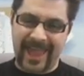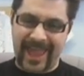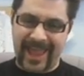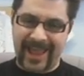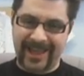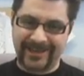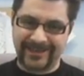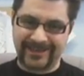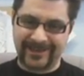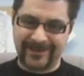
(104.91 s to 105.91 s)

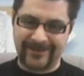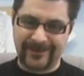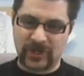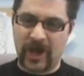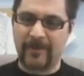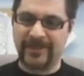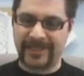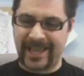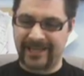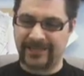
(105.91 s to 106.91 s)
And
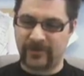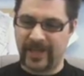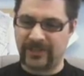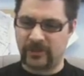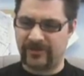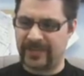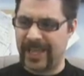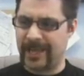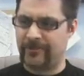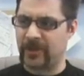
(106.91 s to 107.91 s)
Thomas and his friends sort of
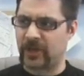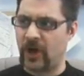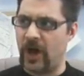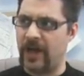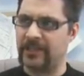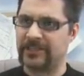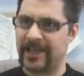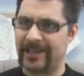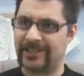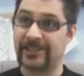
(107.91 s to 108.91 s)
take up the cause
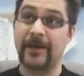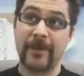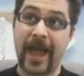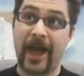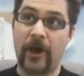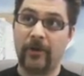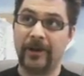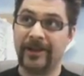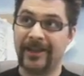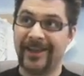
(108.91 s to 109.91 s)
that
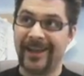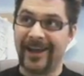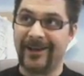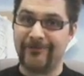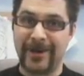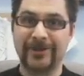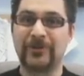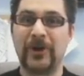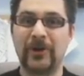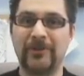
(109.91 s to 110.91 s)
somehow
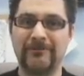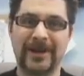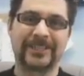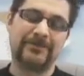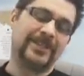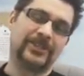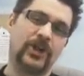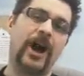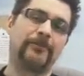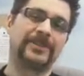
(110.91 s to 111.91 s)
Monroe must be
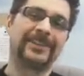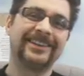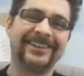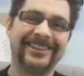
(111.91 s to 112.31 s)
stopped.